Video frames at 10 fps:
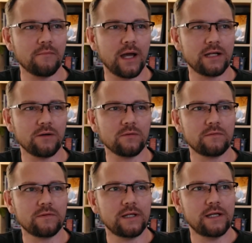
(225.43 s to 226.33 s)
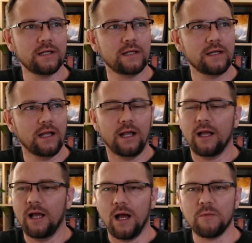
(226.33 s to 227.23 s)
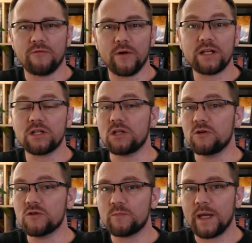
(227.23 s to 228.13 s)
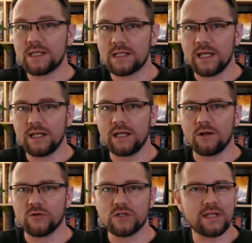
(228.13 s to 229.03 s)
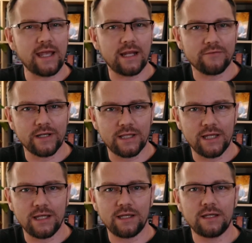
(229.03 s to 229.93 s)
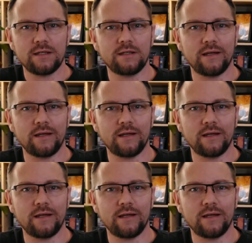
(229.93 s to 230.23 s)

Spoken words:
I'm afraid to use Bay State. It'll stain everything.